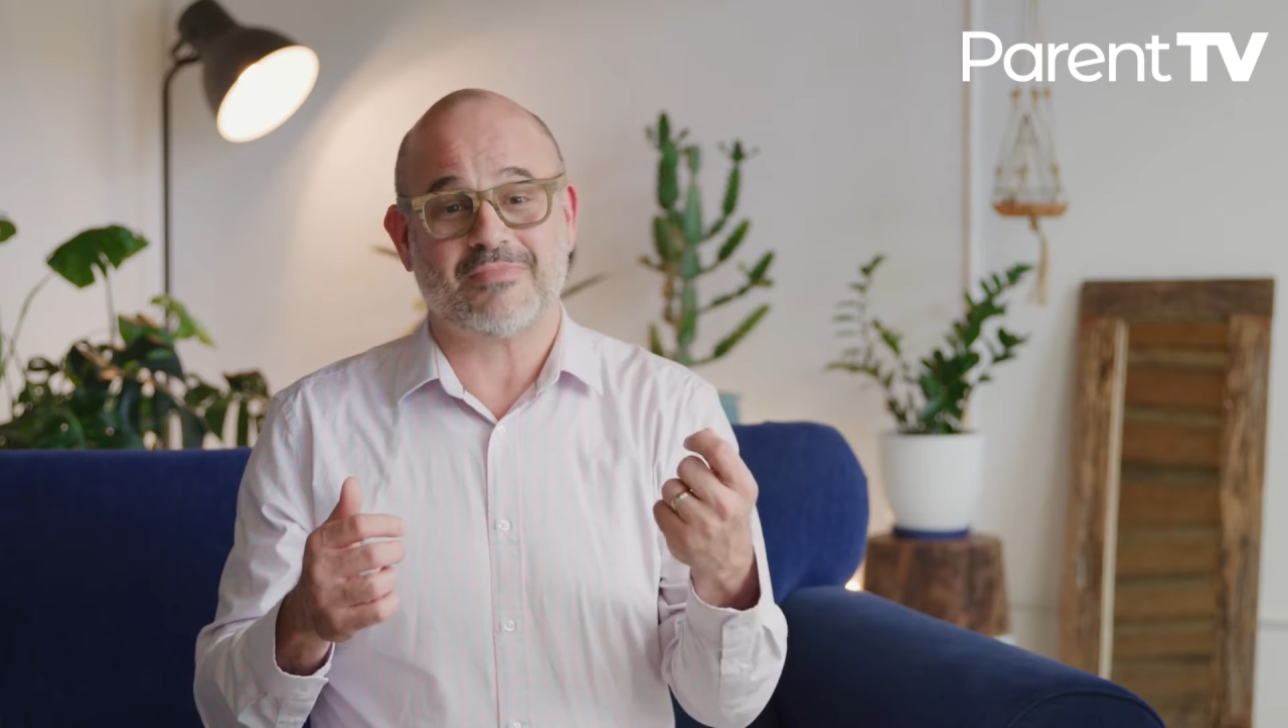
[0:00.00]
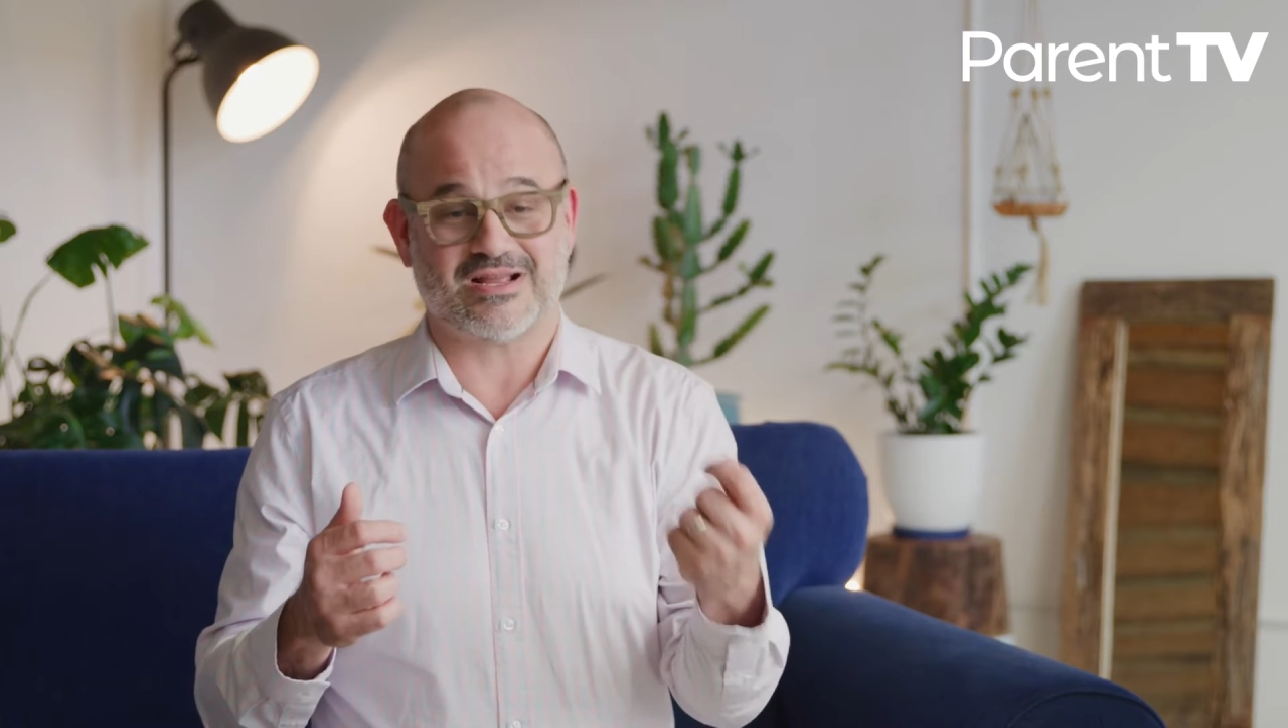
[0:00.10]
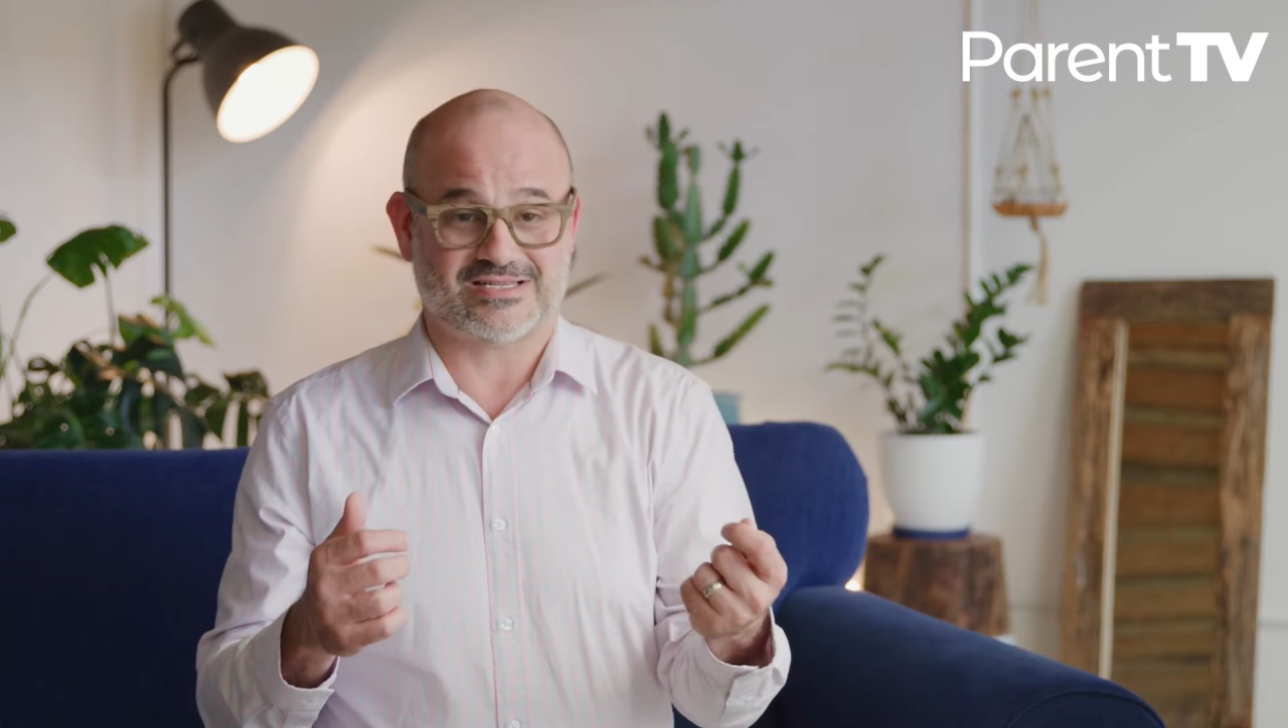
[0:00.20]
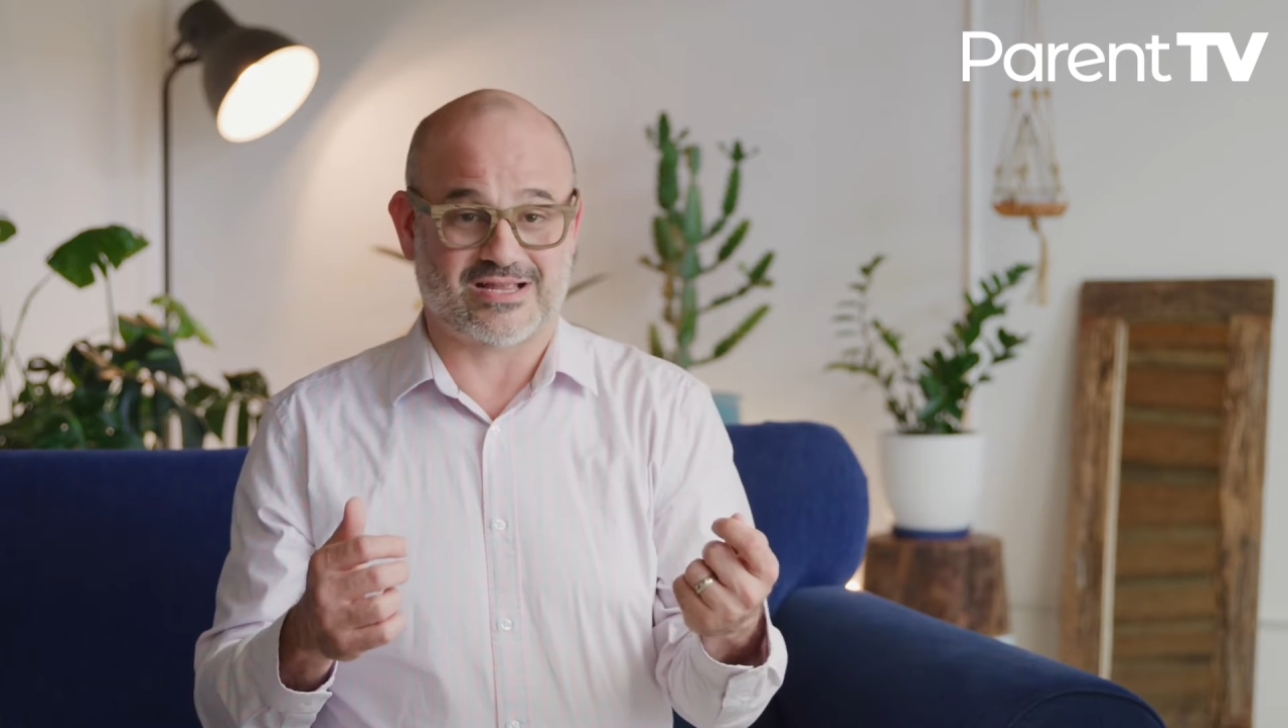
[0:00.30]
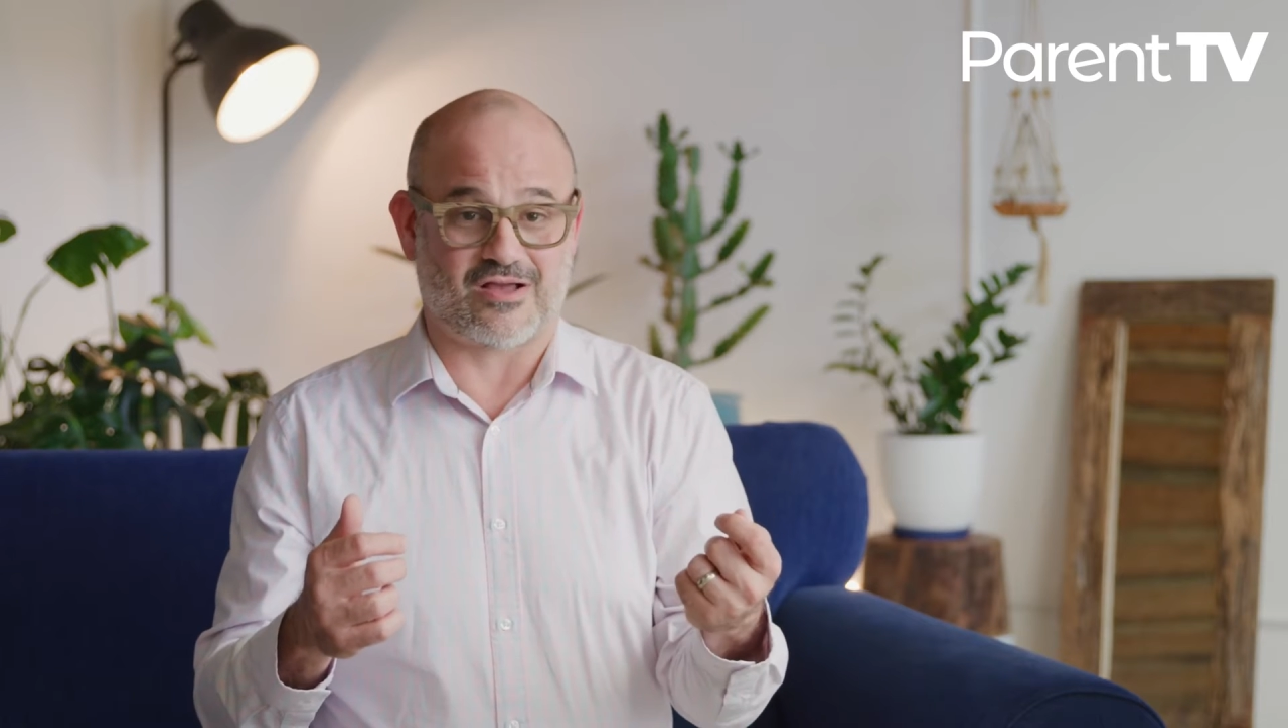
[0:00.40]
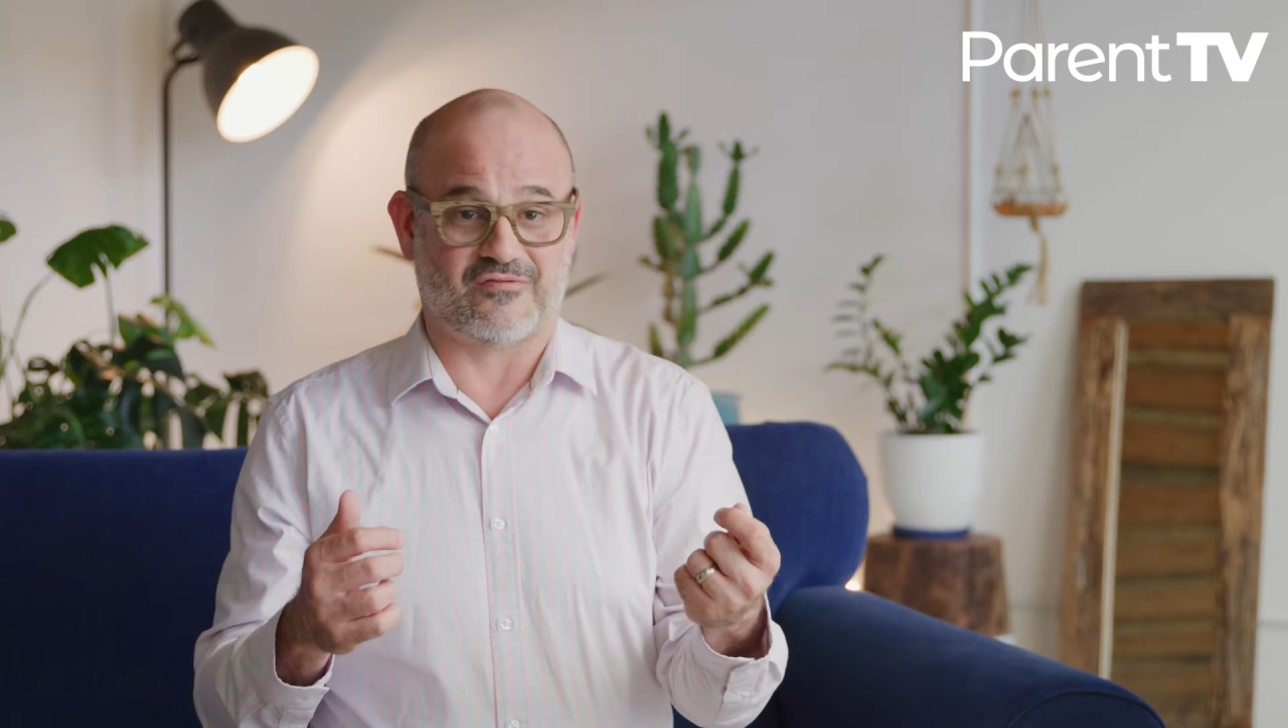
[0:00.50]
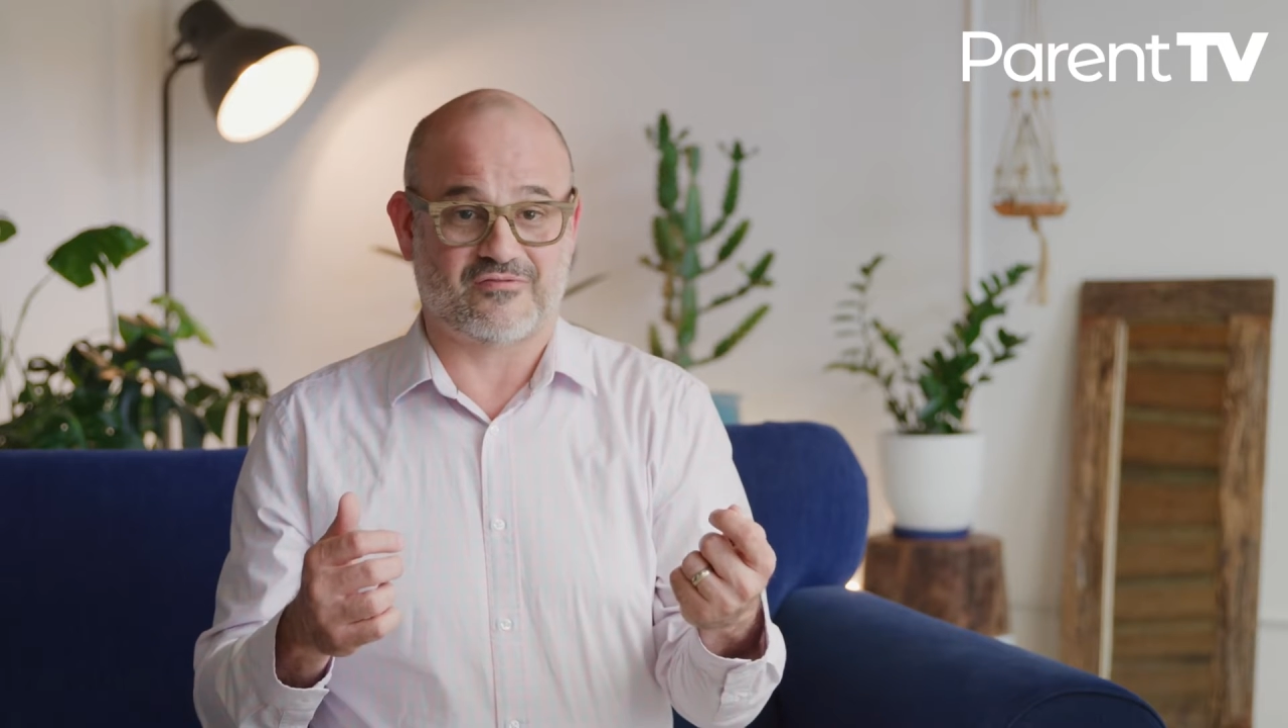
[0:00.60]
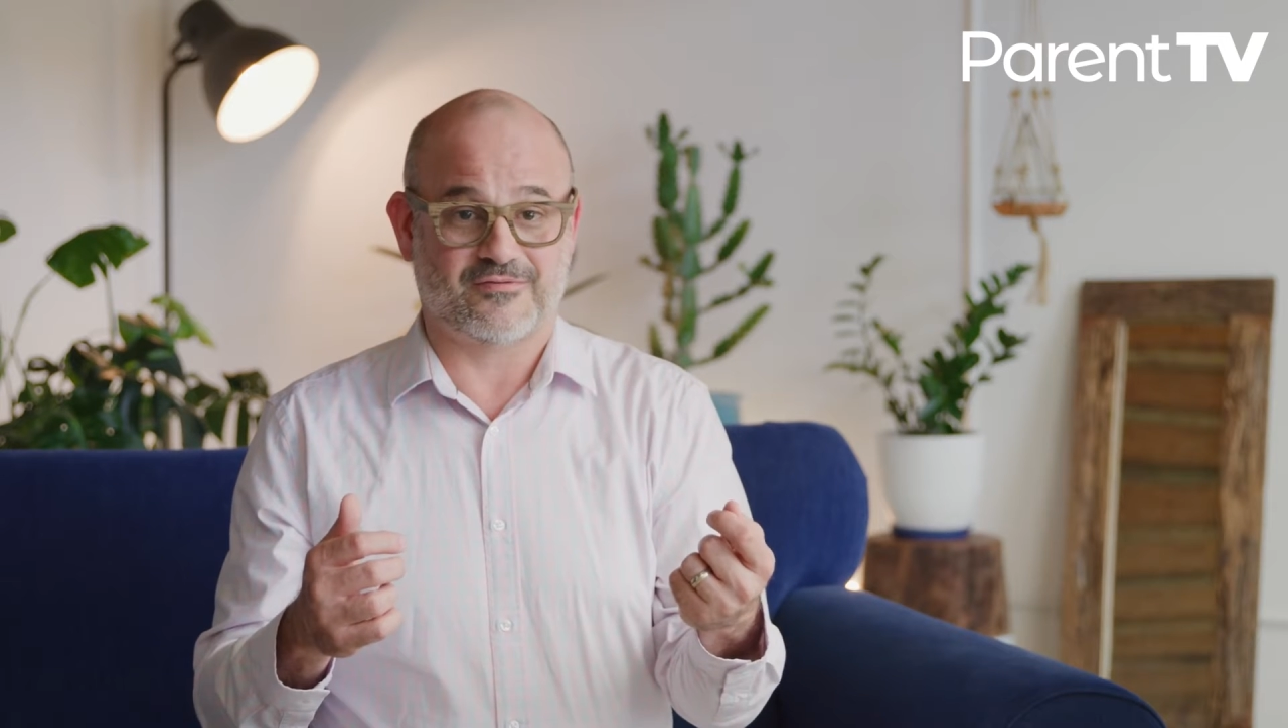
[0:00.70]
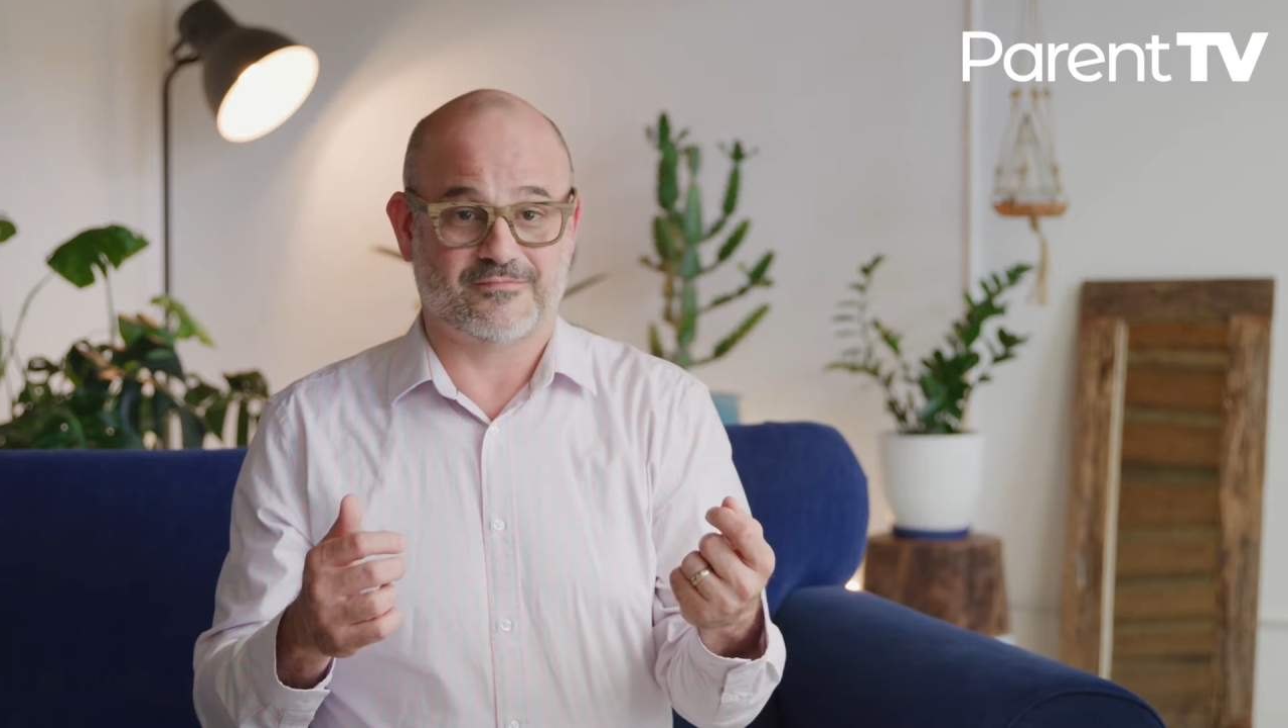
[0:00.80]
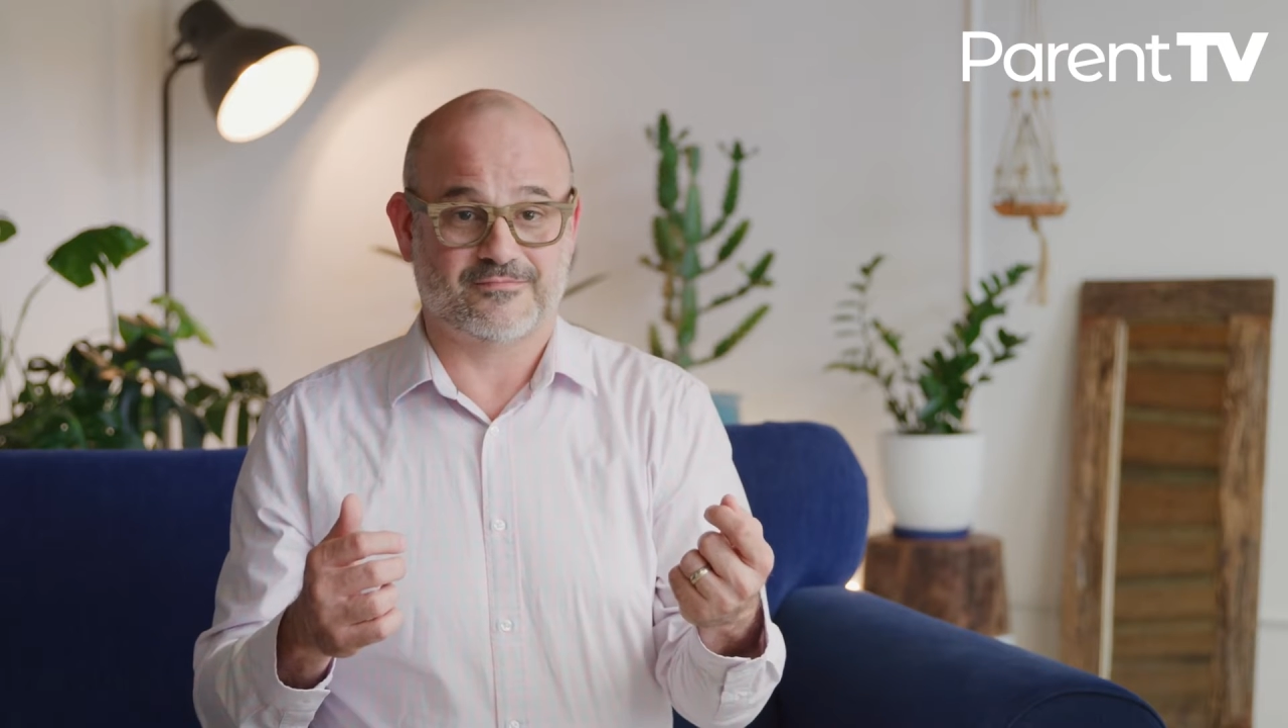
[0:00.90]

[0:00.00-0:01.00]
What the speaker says: myself?